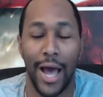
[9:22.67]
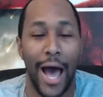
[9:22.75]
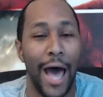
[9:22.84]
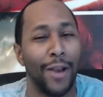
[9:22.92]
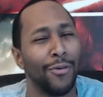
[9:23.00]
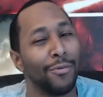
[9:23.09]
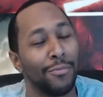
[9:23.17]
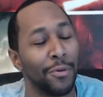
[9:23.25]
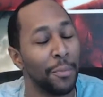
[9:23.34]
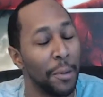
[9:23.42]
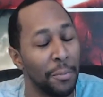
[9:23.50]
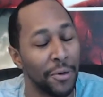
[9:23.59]
I don't
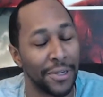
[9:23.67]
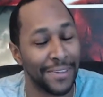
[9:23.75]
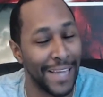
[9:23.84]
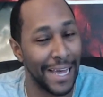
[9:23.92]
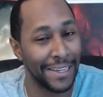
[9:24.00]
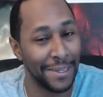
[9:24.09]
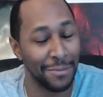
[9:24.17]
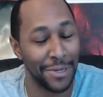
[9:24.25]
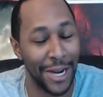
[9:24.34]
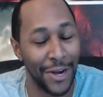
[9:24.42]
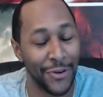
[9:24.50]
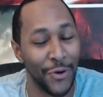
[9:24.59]
remember exactly, but
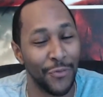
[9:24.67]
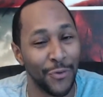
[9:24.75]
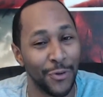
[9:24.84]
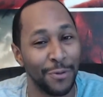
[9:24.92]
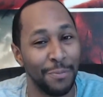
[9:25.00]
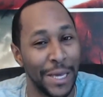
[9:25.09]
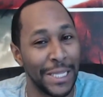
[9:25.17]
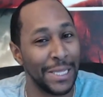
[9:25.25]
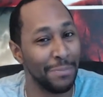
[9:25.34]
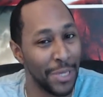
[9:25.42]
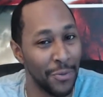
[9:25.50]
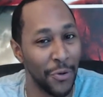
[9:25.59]
I don't know if it was mainly
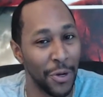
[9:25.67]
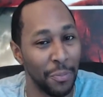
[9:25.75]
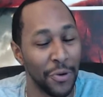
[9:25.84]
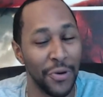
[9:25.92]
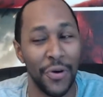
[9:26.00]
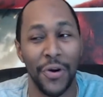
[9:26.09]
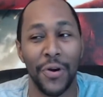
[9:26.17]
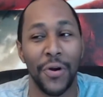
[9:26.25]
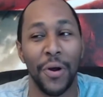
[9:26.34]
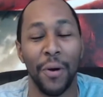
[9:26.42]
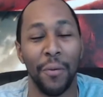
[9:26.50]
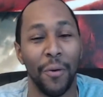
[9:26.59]
me wanting to put it on
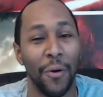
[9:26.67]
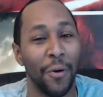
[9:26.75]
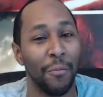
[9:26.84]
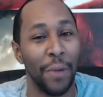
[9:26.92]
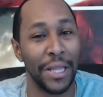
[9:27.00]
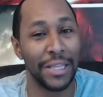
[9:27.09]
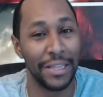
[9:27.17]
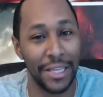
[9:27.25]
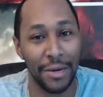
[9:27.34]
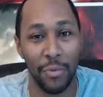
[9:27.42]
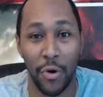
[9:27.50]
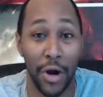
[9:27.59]
or mainly
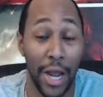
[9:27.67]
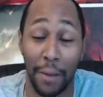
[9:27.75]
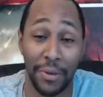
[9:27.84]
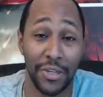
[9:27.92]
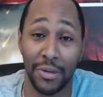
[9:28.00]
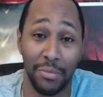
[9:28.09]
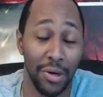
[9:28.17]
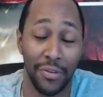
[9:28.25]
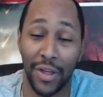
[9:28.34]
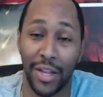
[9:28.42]
them or a combination of both.